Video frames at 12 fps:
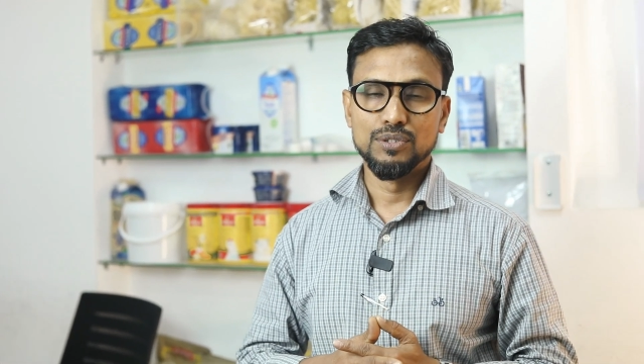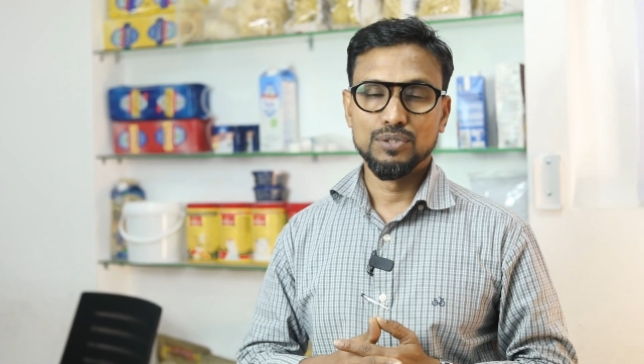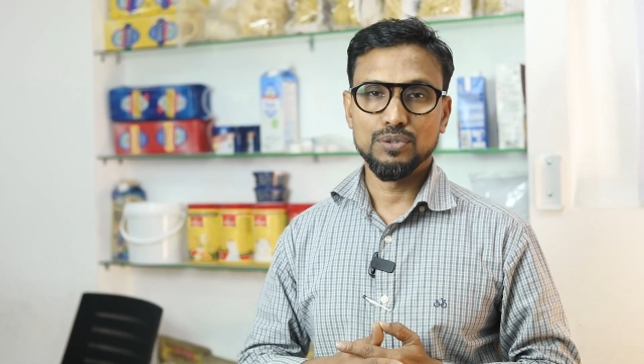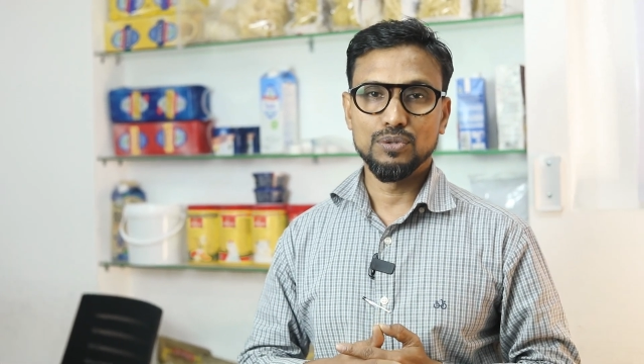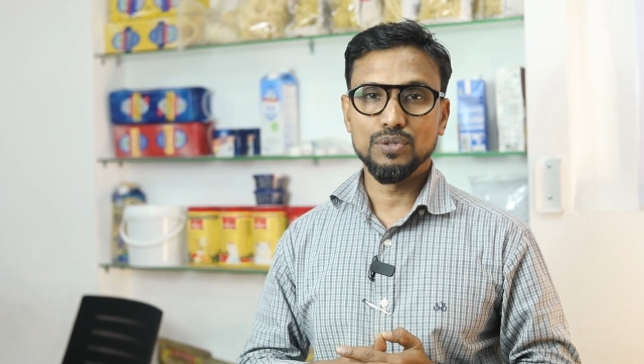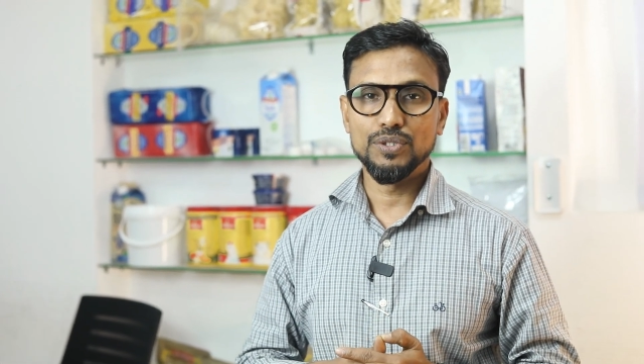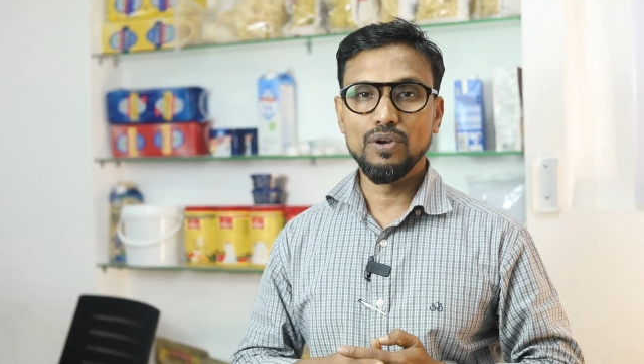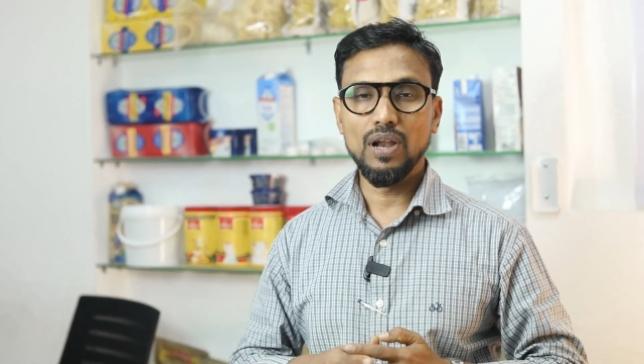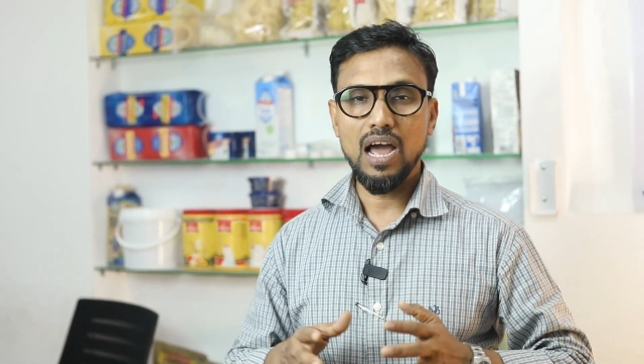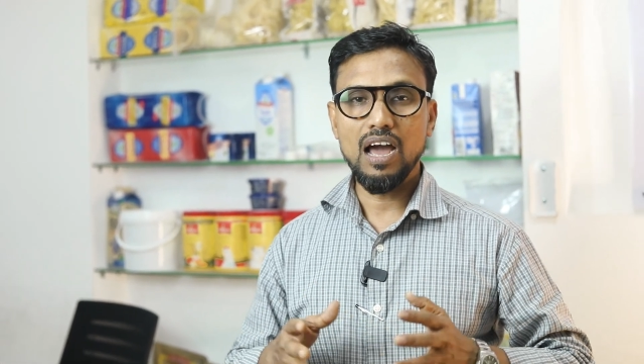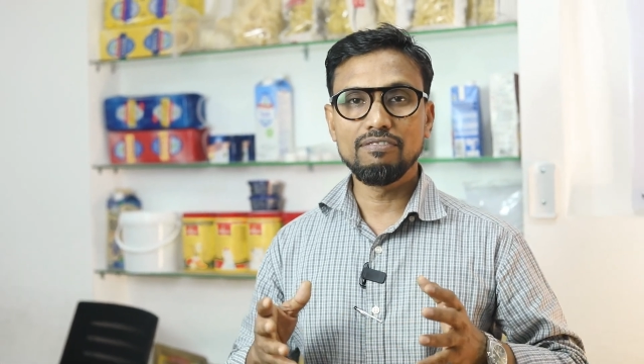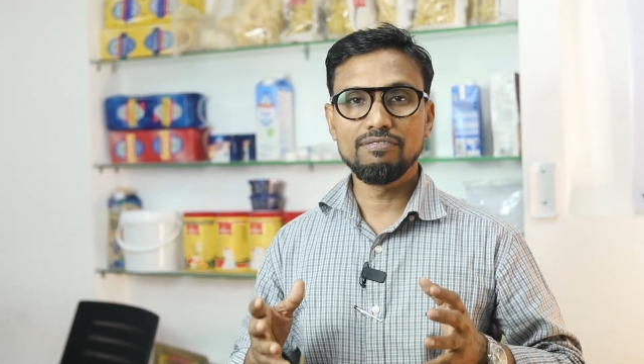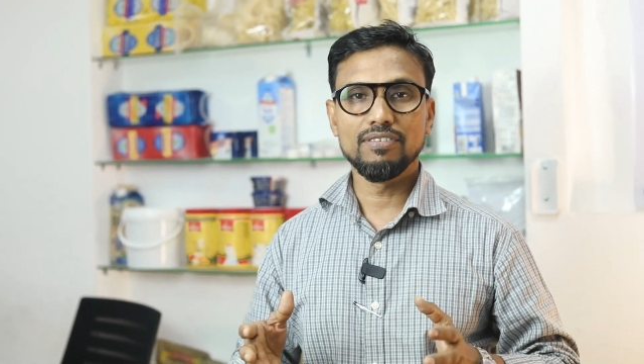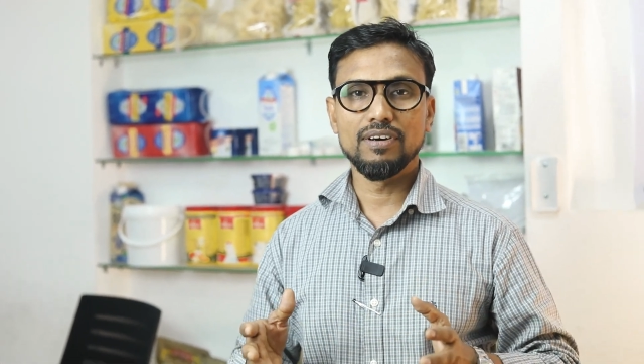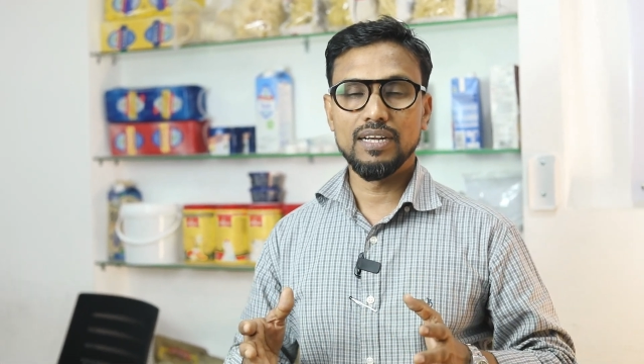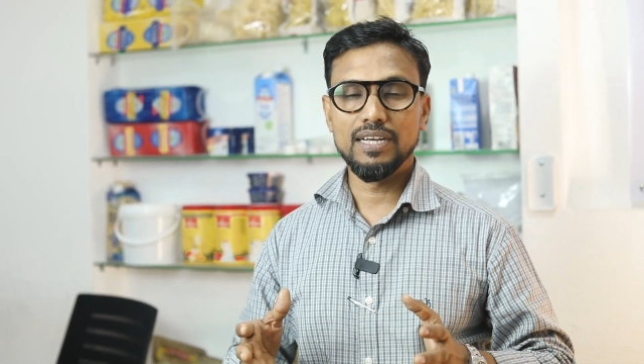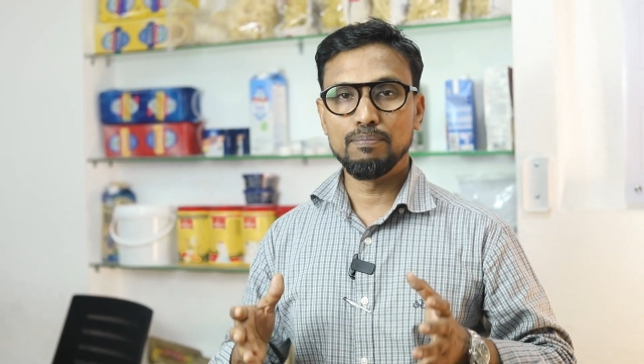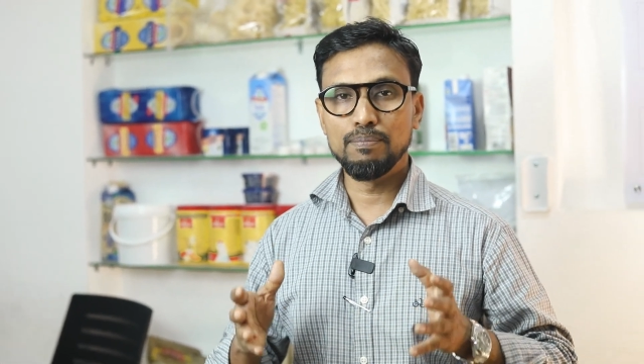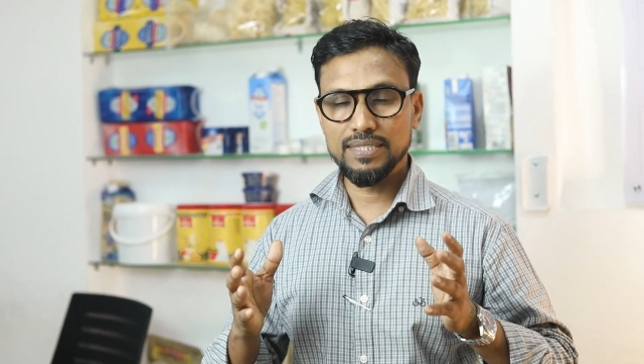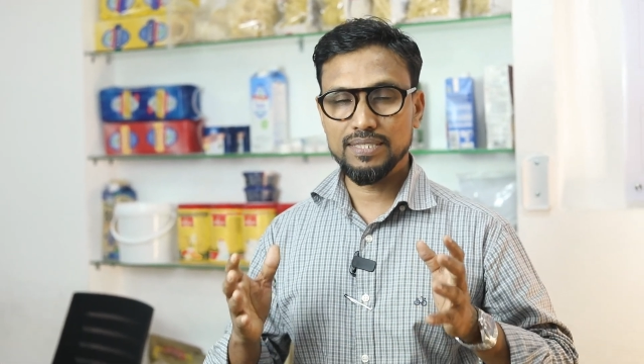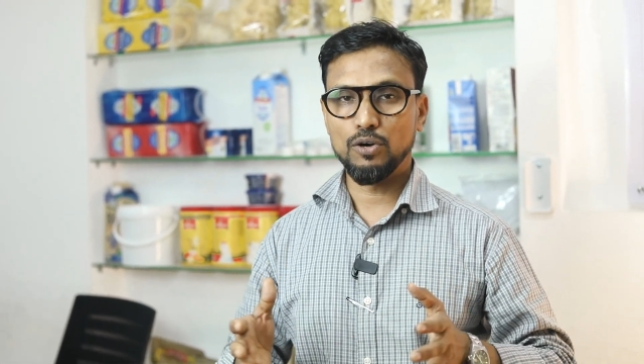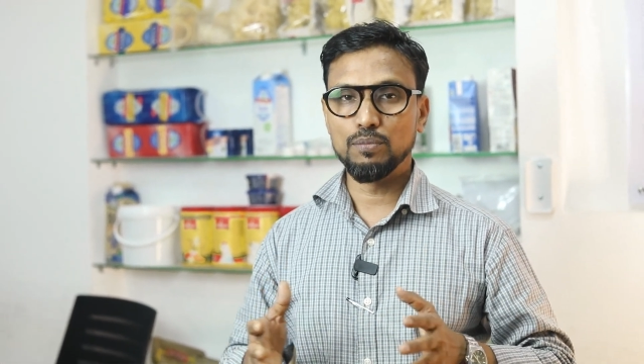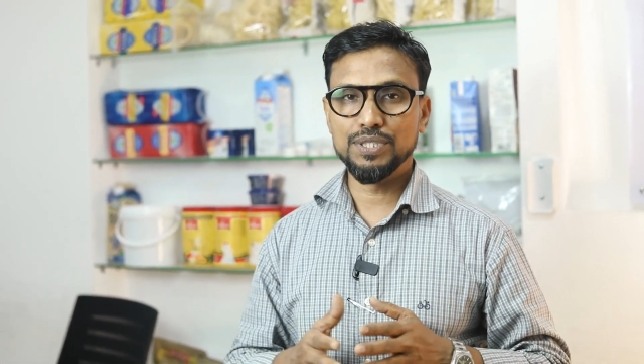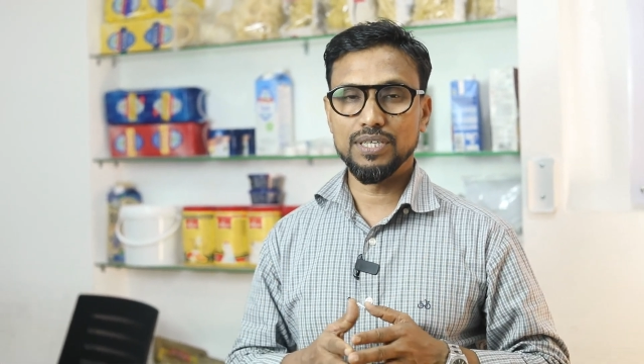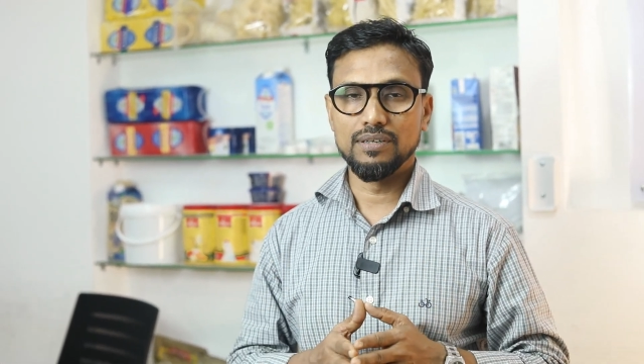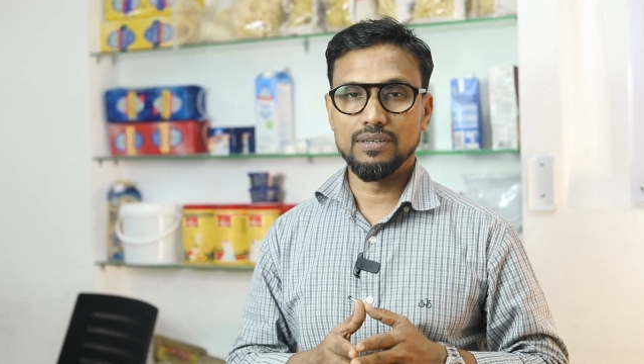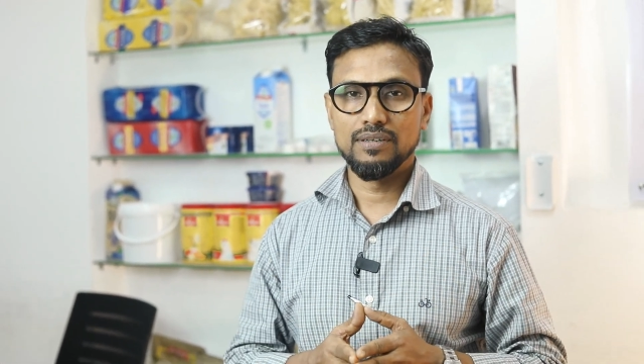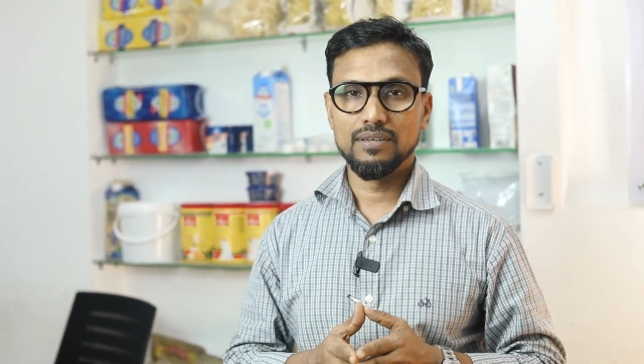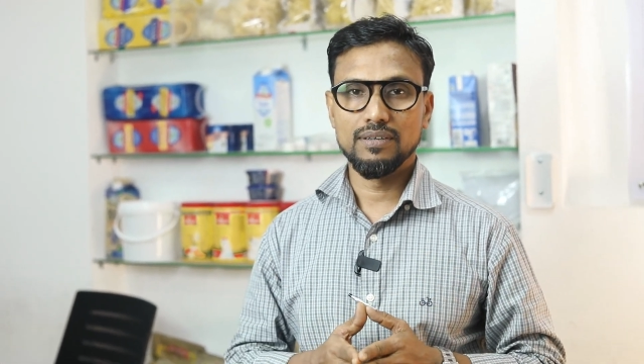So you'll have a best option.